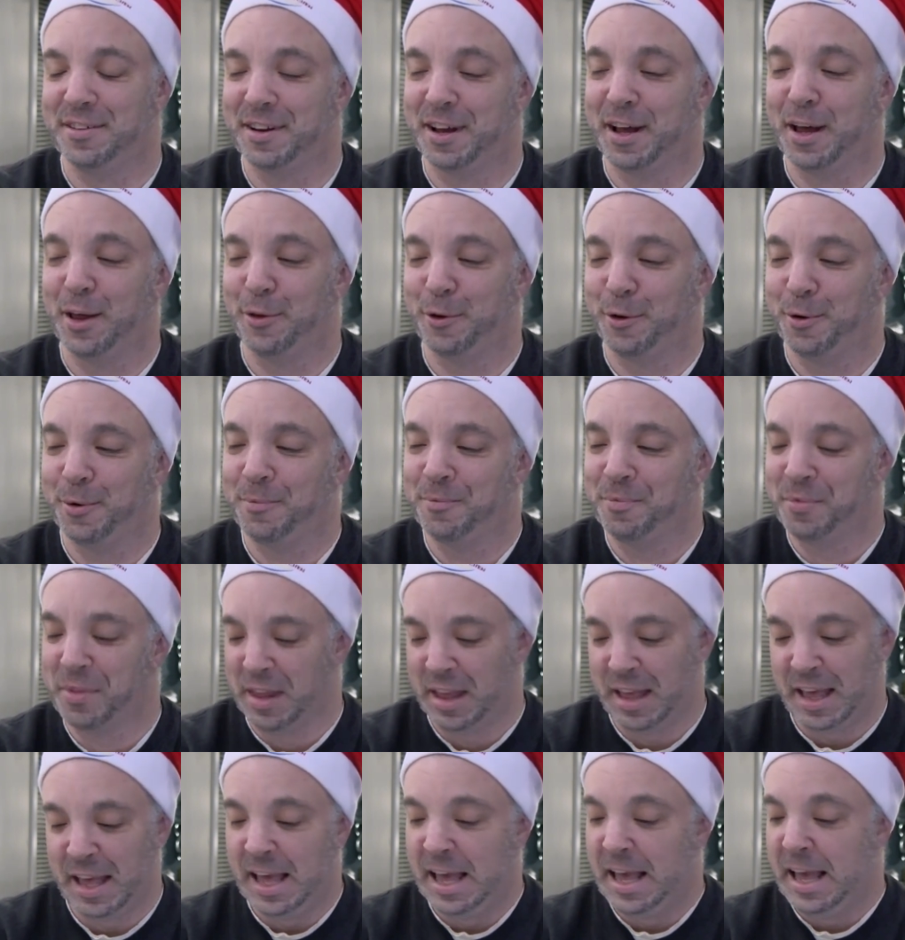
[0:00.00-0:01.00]
together.
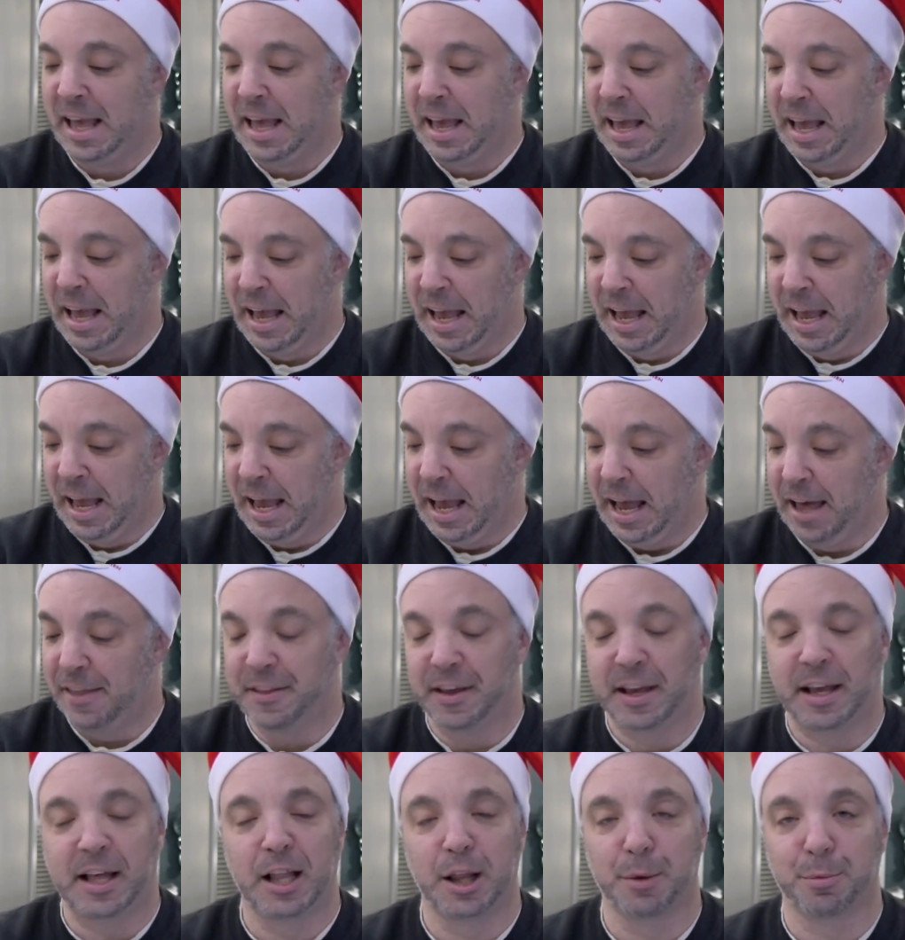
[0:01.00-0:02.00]
And the
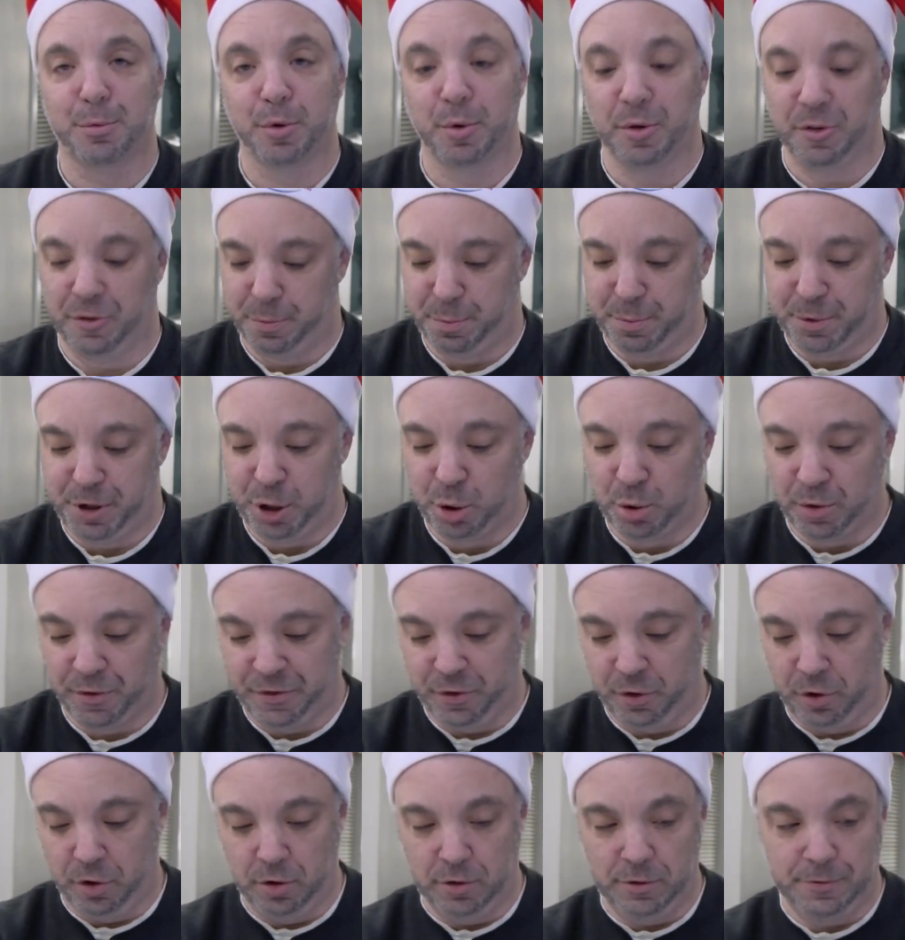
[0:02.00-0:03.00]
Killebrew is
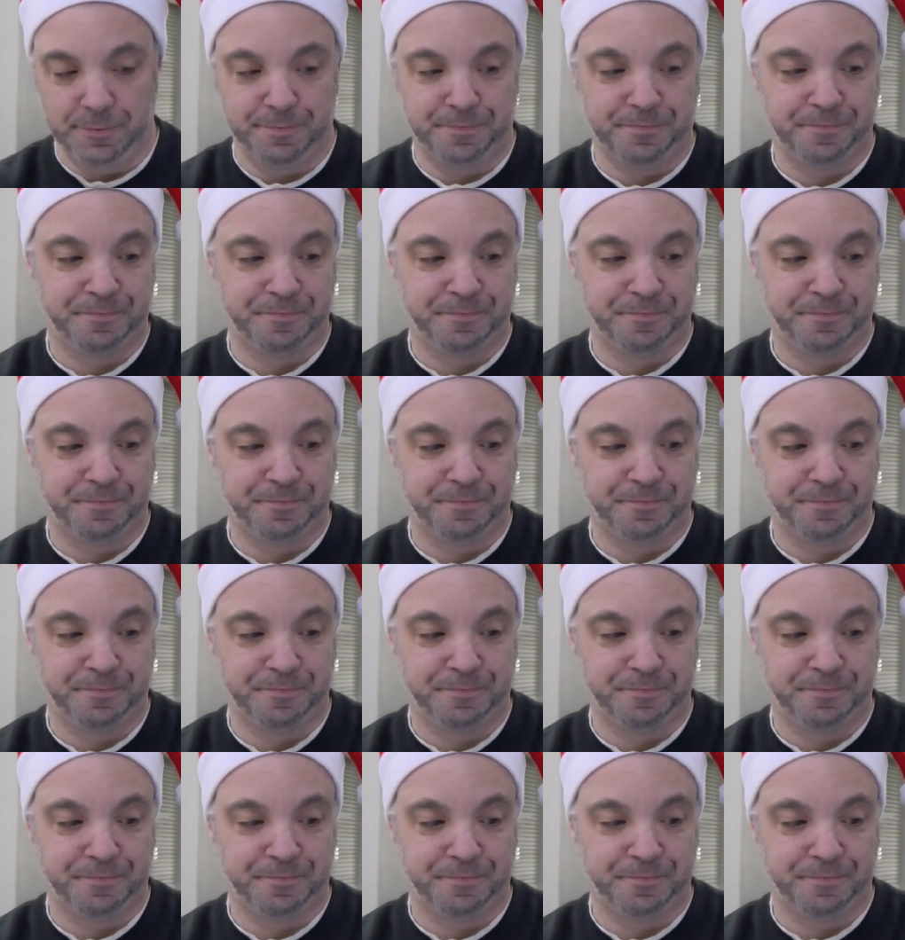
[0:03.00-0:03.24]
beautiful.